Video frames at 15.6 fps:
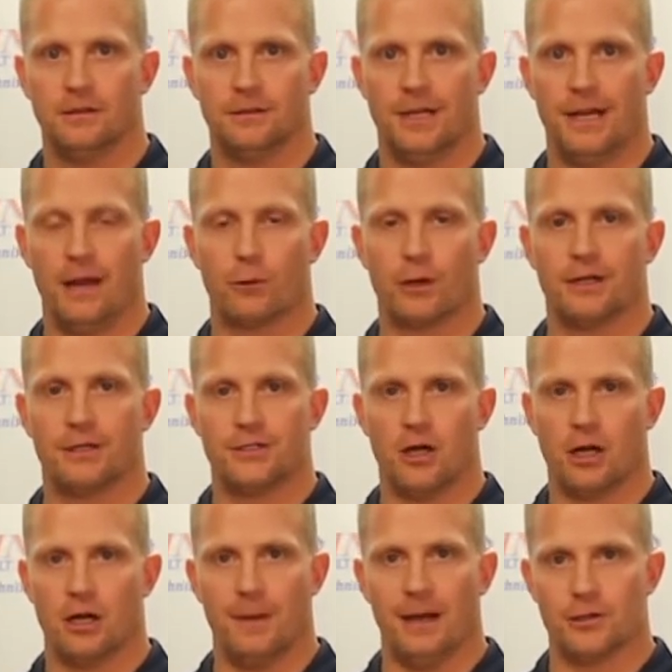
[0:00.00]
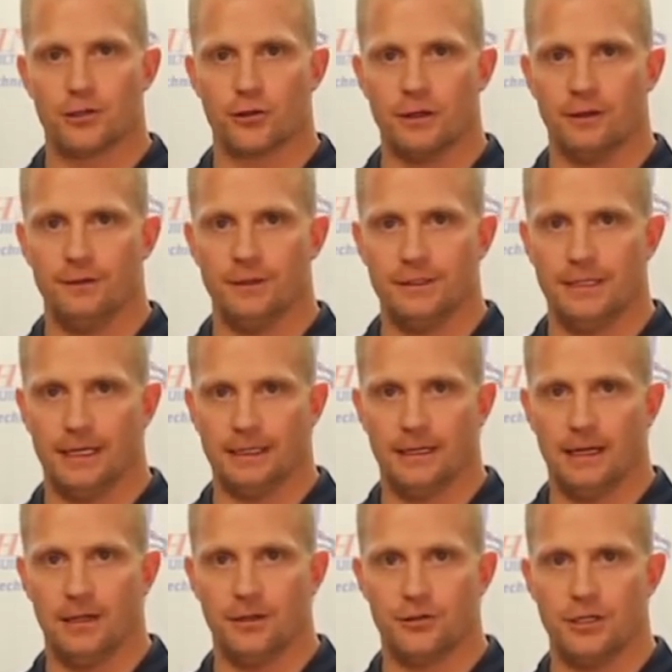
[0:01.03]
Today we're going to talk about ShrinkFIT
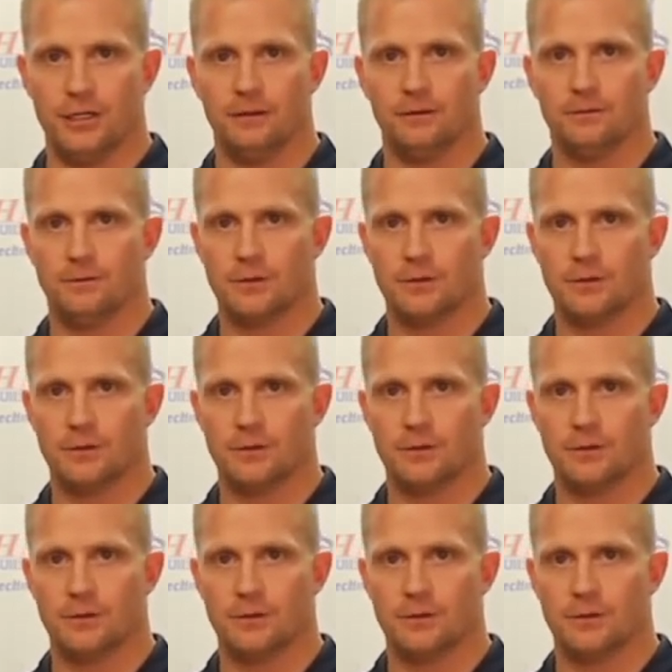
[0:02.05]
technology.